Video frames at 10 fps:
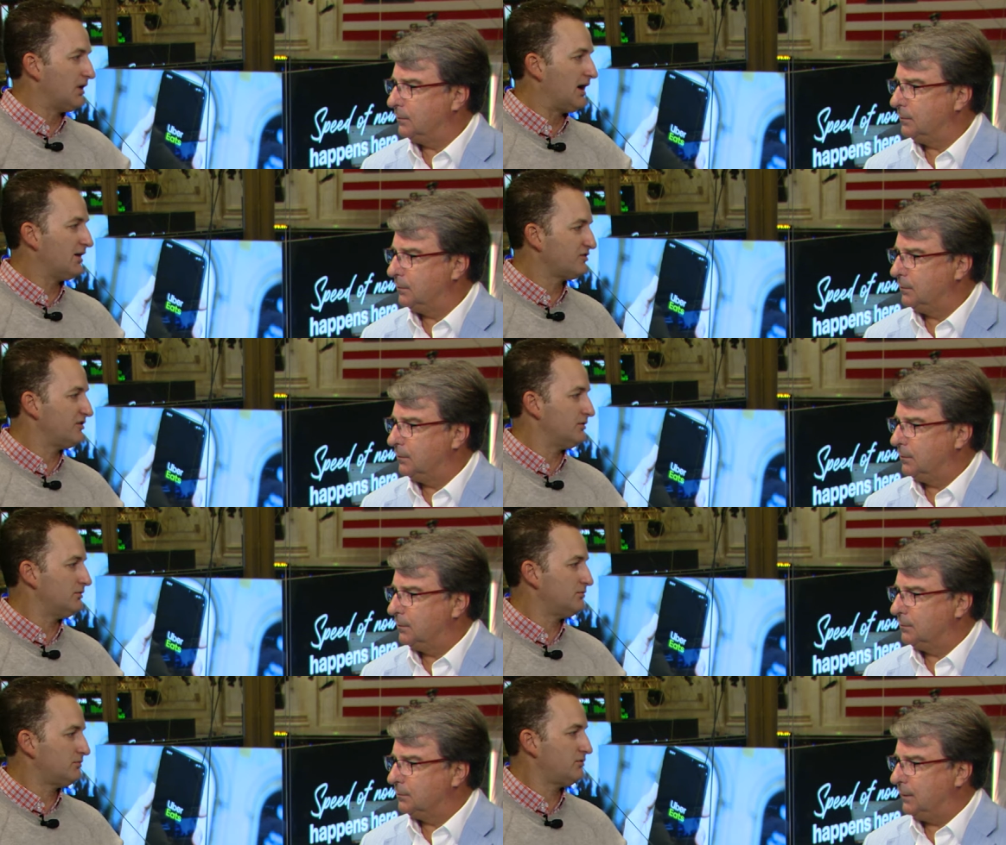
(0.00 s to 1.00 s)
Speaker 1: uh, to
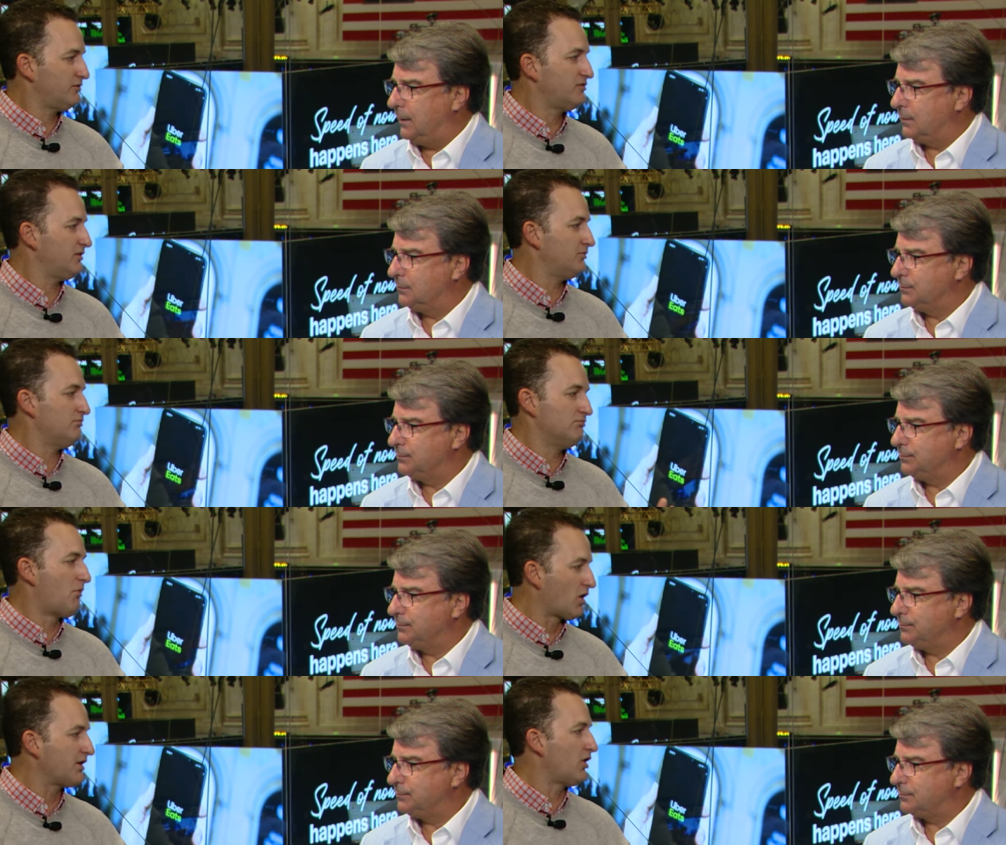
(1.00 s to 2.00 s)
to
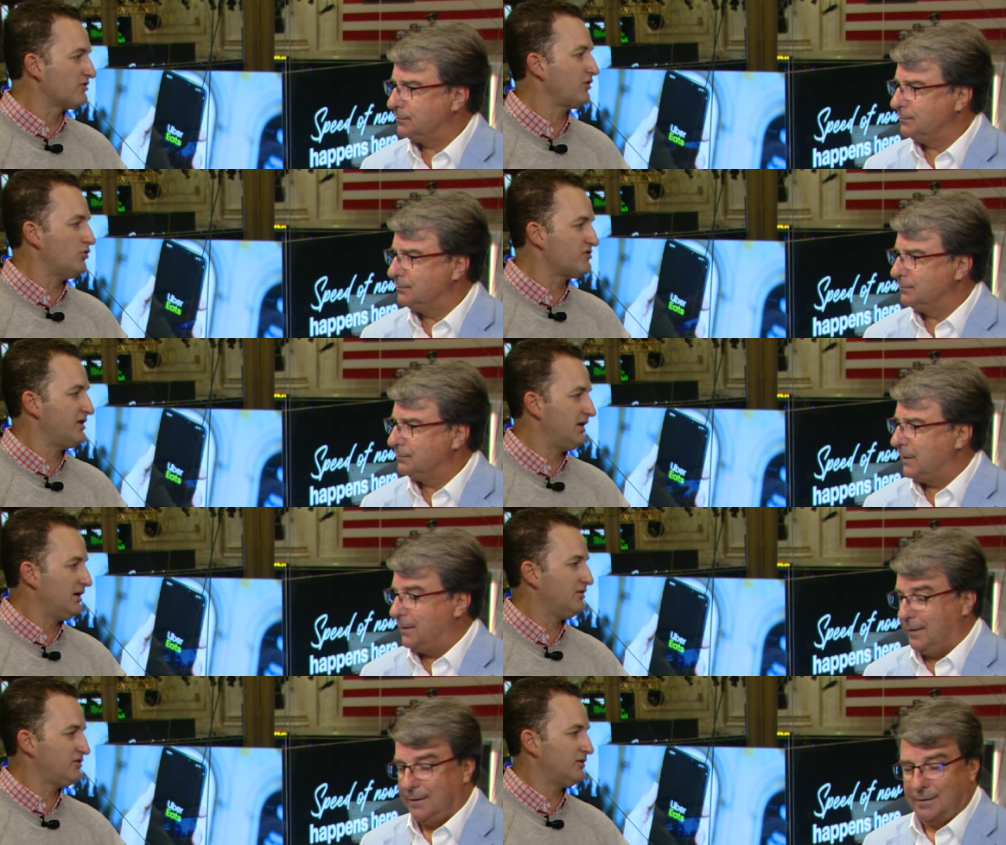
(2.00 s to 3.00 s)
market our solution
Speaker 2: and
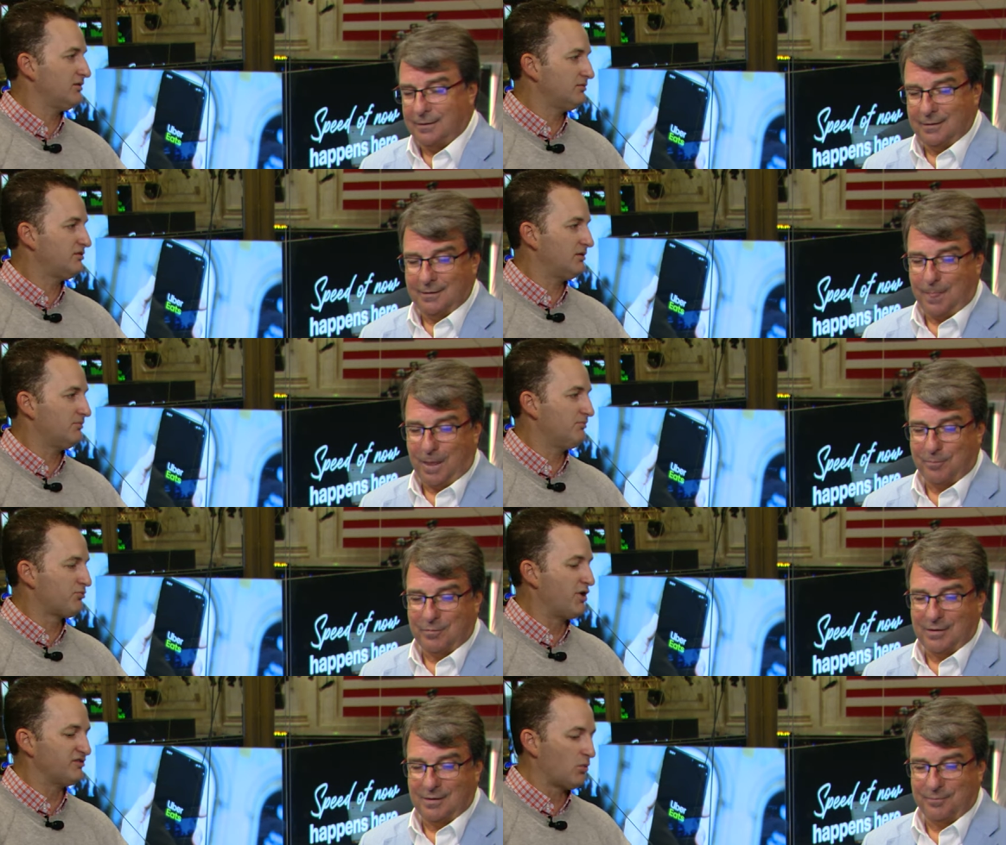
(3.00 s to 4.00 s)
yeah. to, to
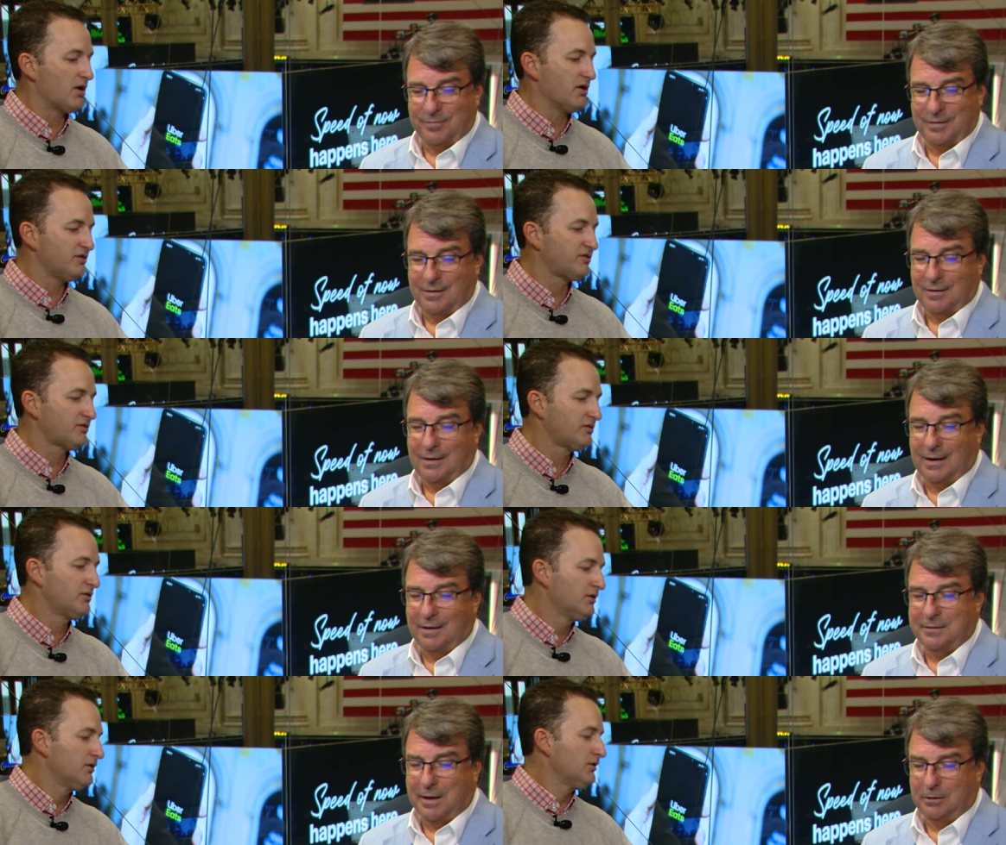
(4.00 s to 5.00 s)
raise awareness. Uh,
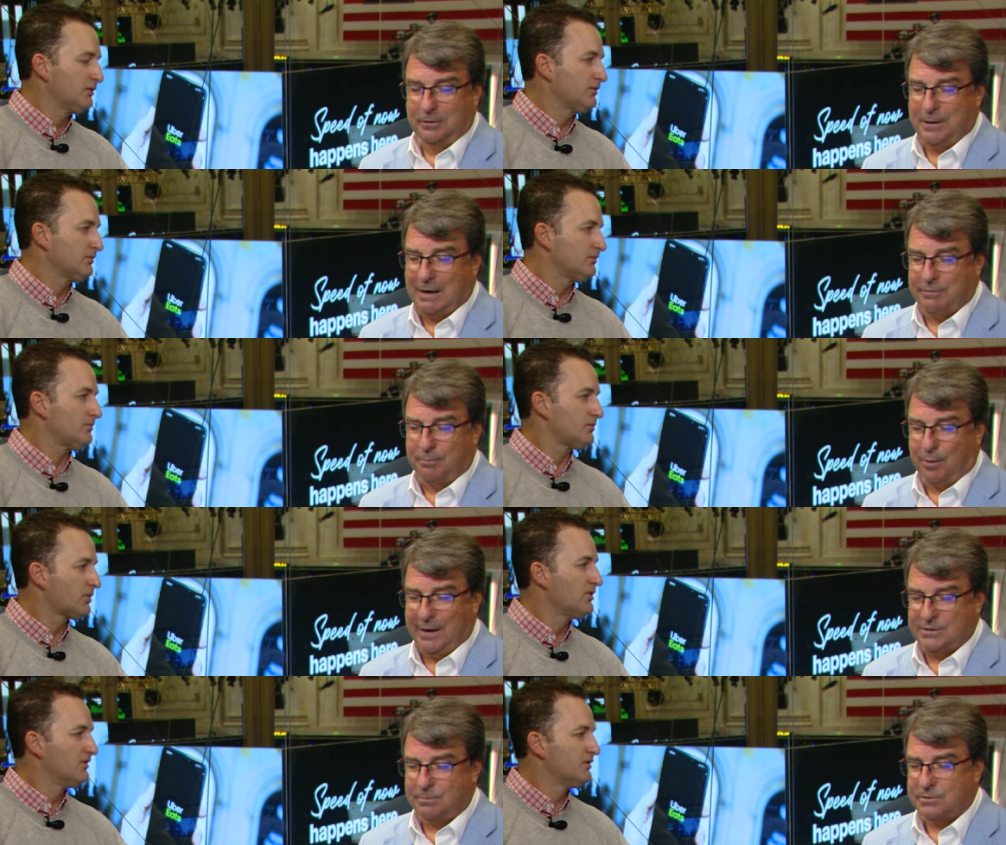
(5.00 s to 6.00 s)
not only do you have the
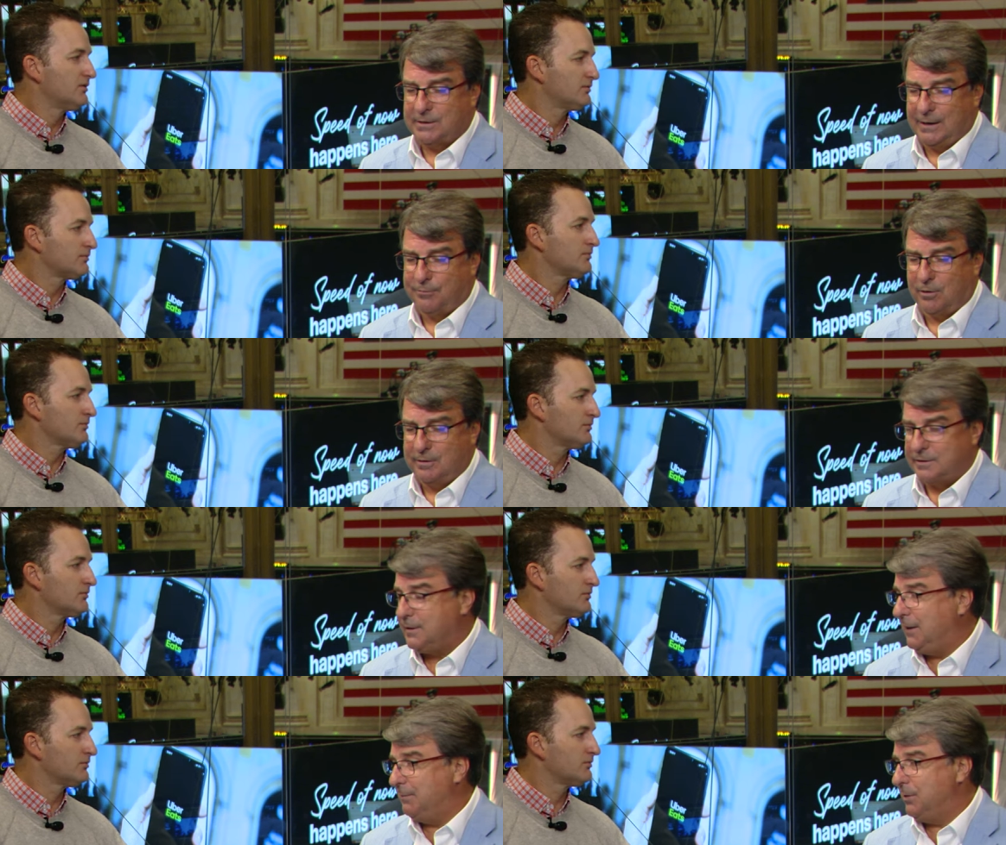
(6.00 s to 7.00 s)
brains from Stanford and the
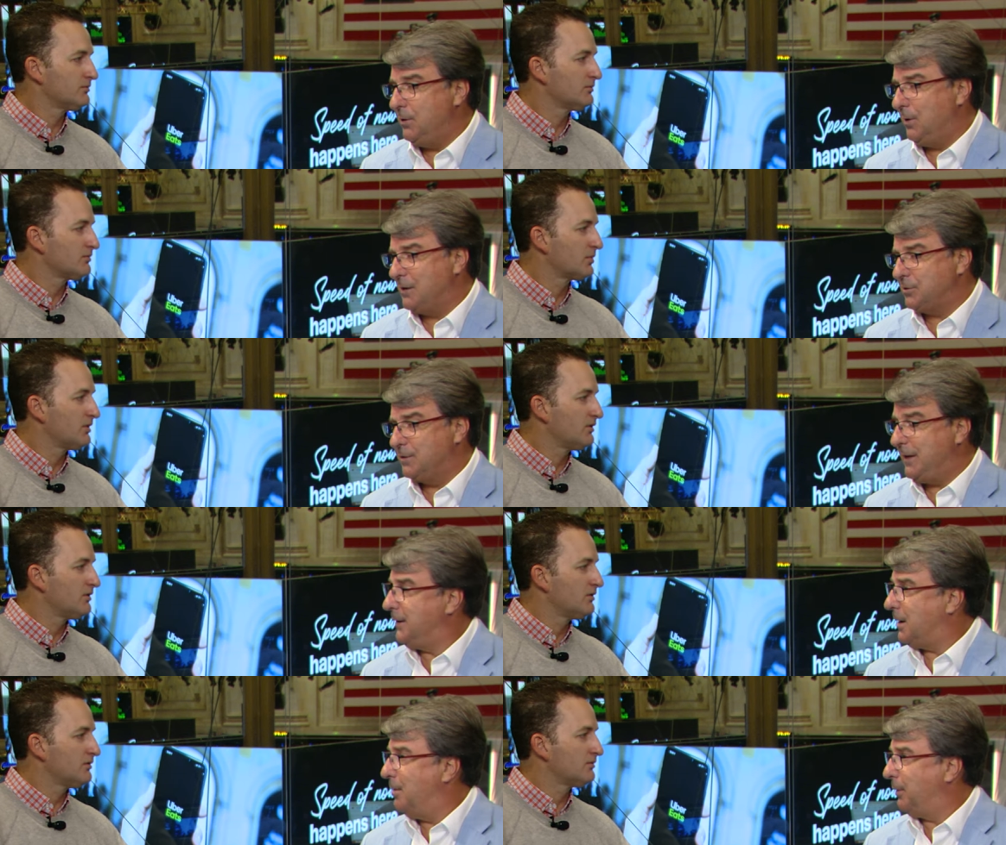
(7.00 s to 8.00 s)
team, but you guys are a data
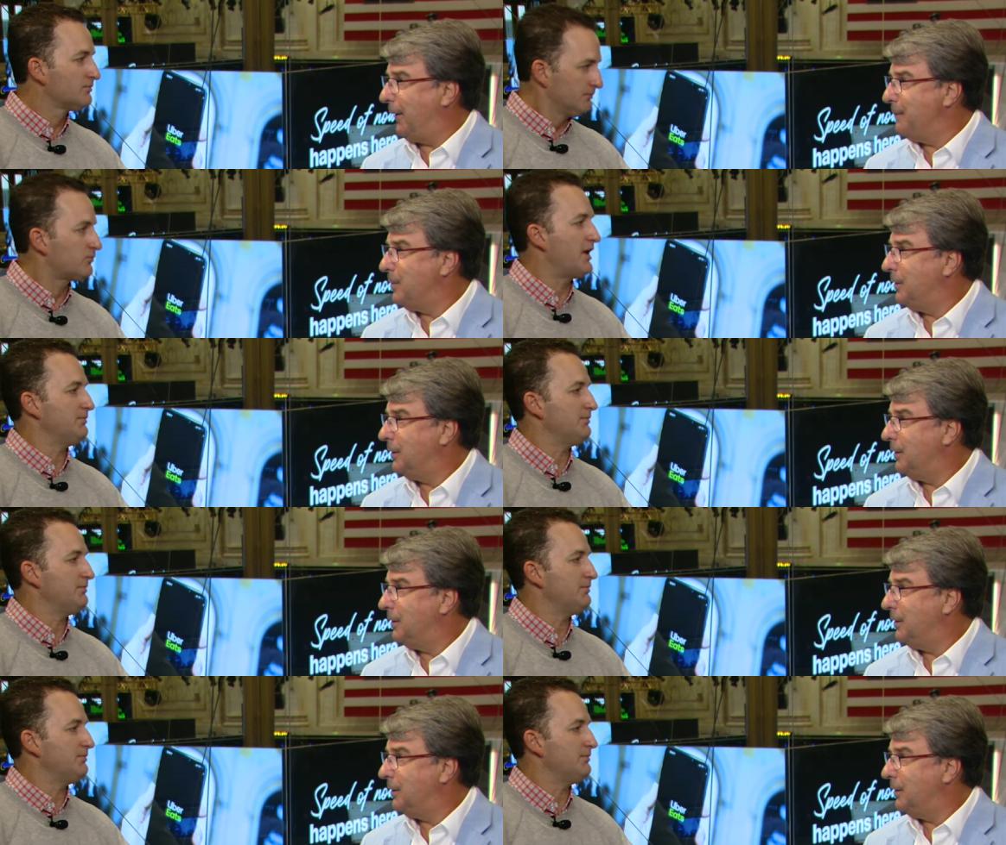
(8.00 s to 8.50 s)
company. Right.